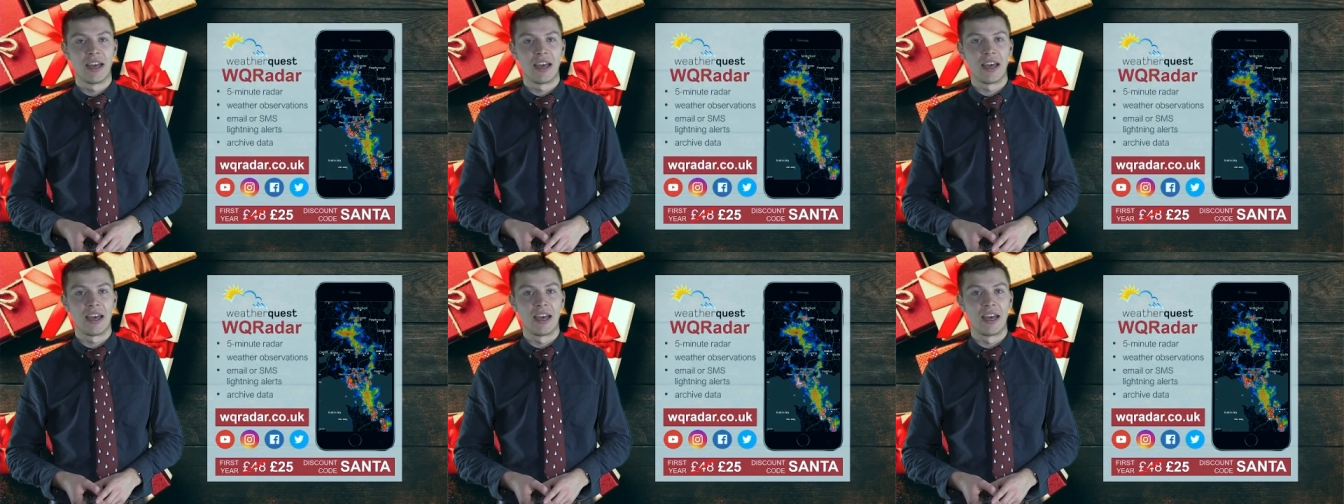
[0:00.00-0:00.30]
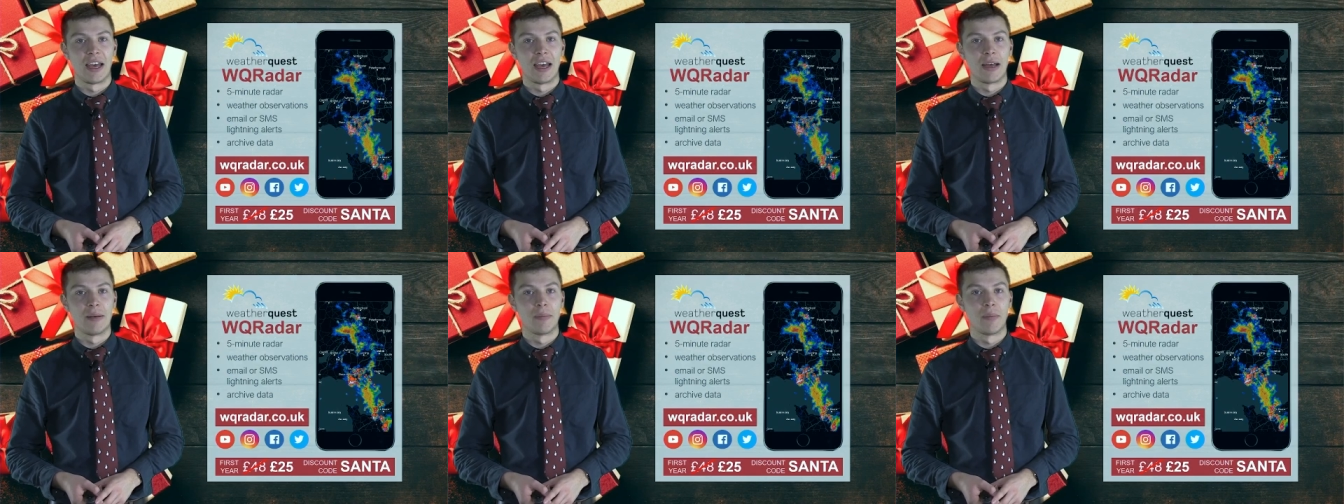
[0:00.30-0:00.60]

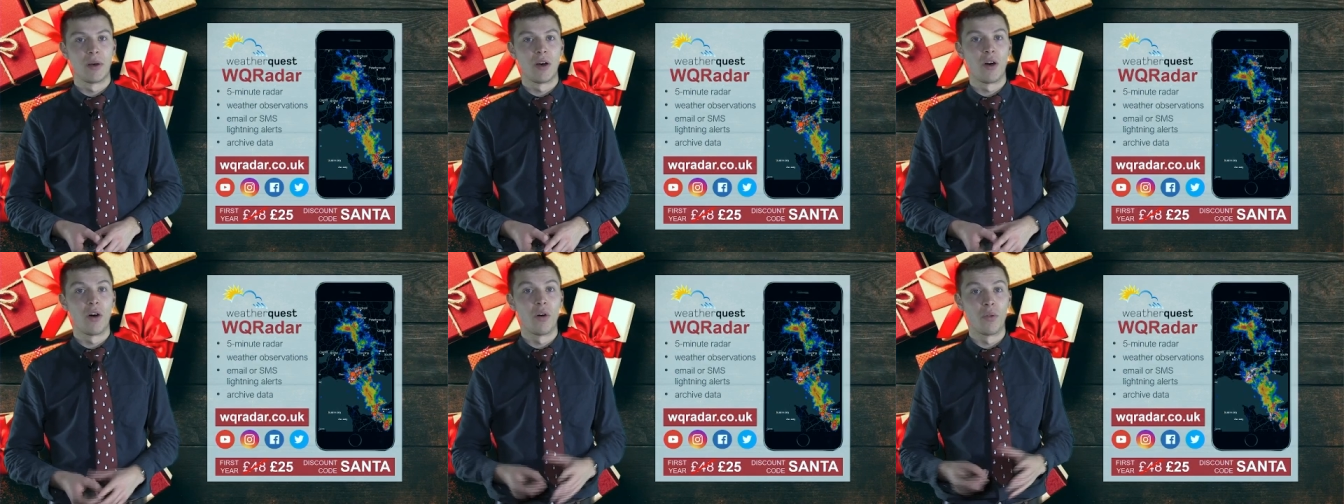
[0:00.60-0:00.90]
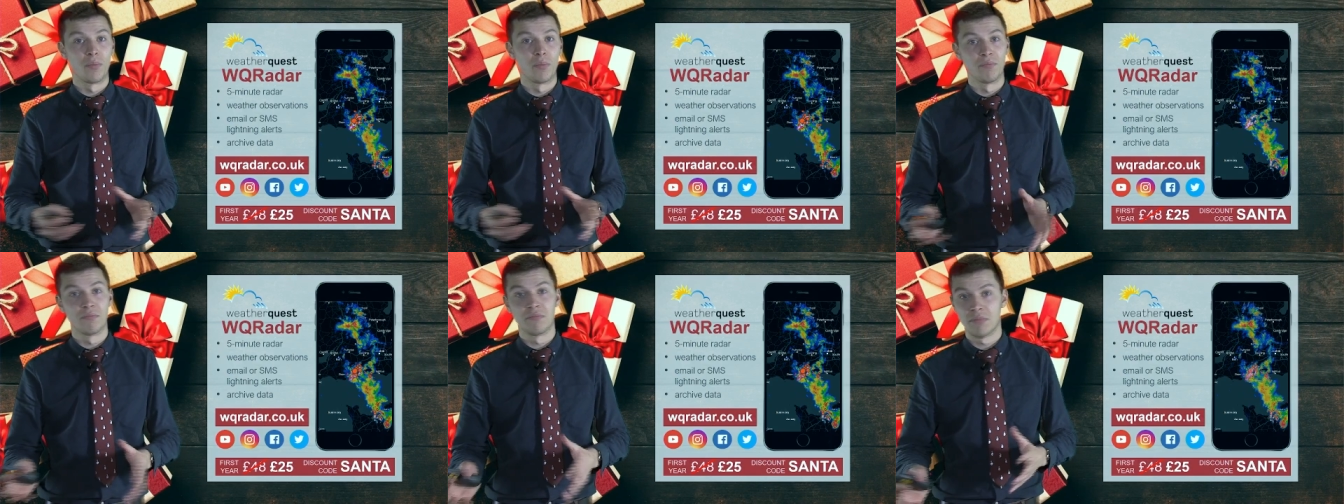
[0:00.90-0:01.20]

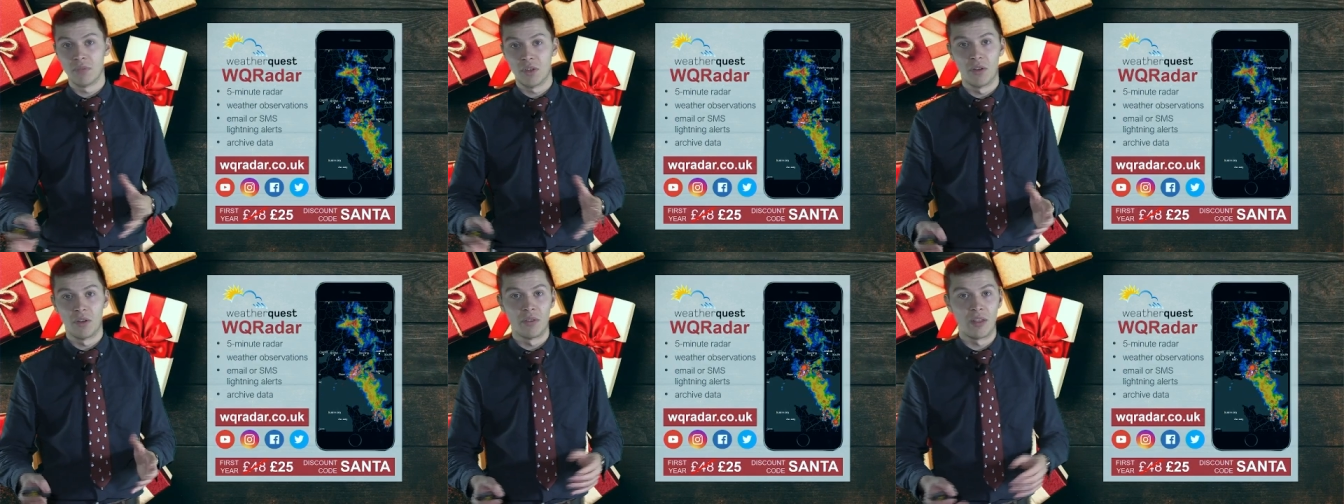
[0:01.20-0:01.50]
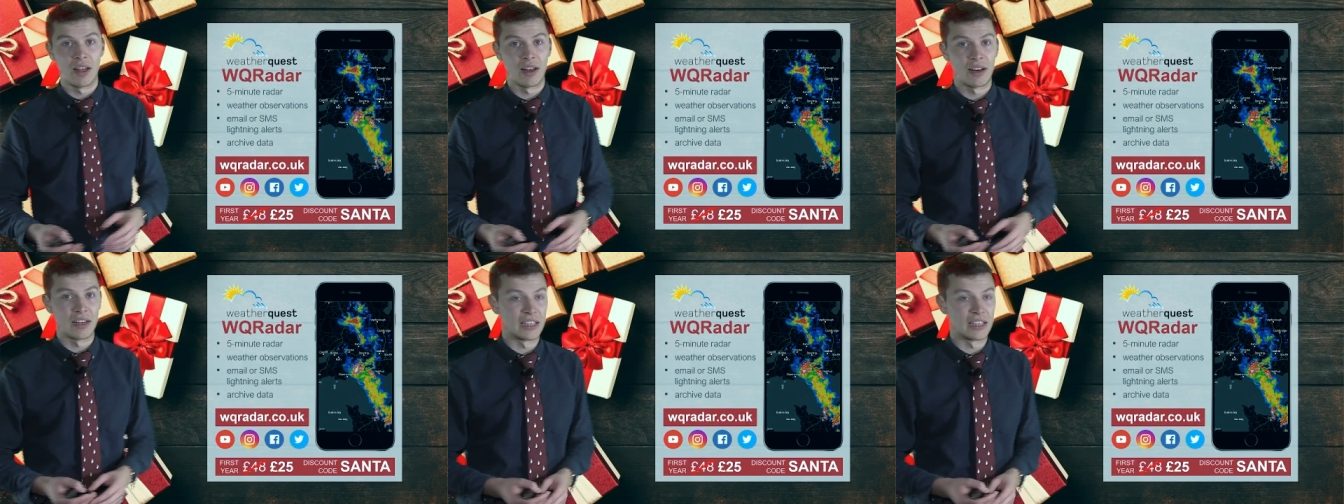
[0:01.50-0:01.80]
on
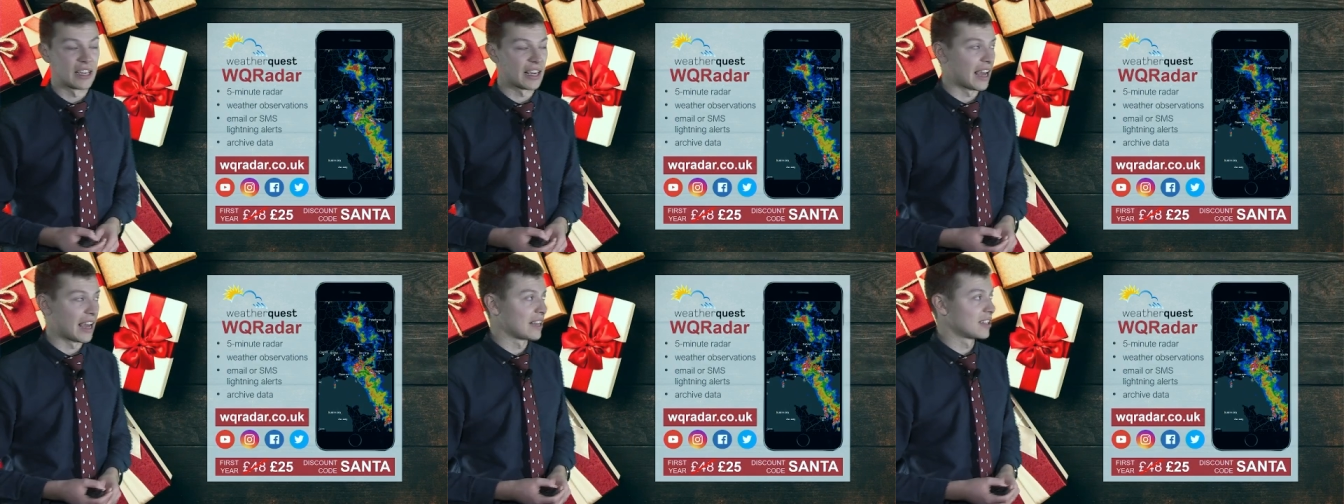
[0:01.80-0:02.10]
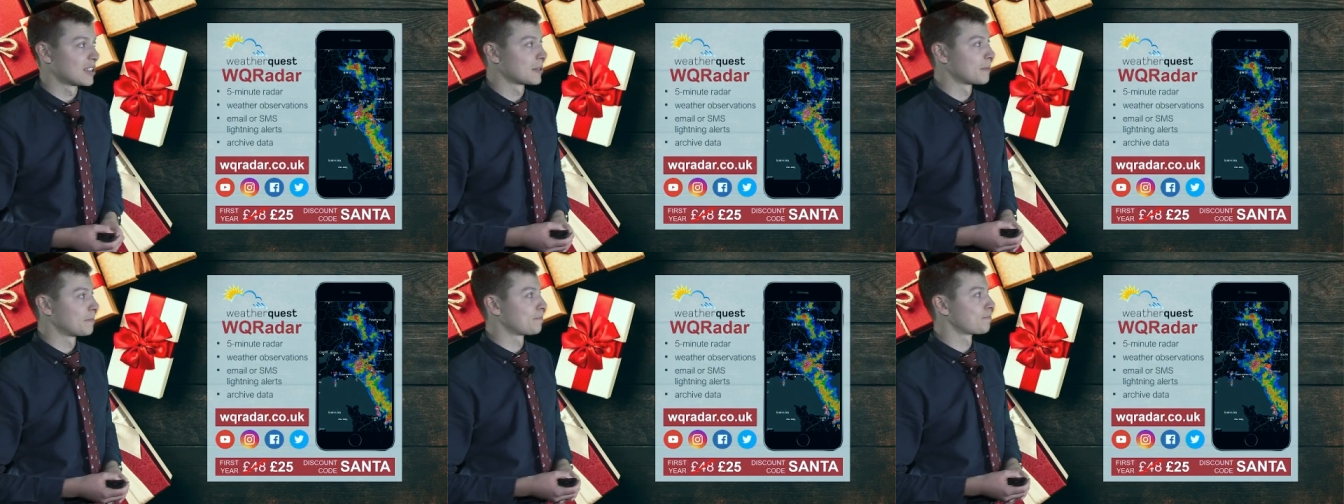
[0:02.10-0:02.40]
that leading
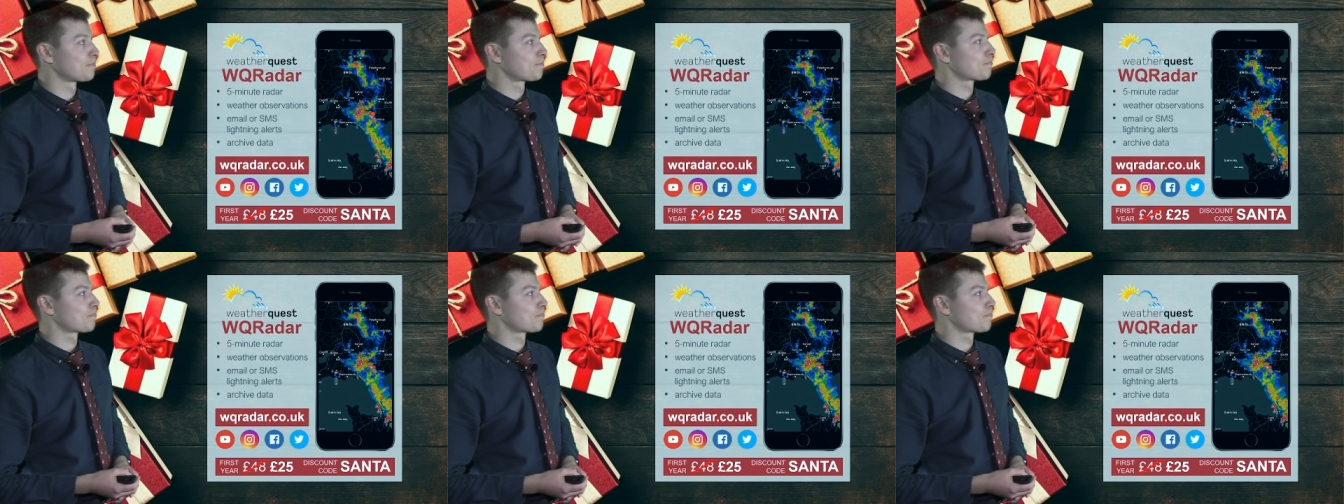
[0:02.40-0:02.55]
edge.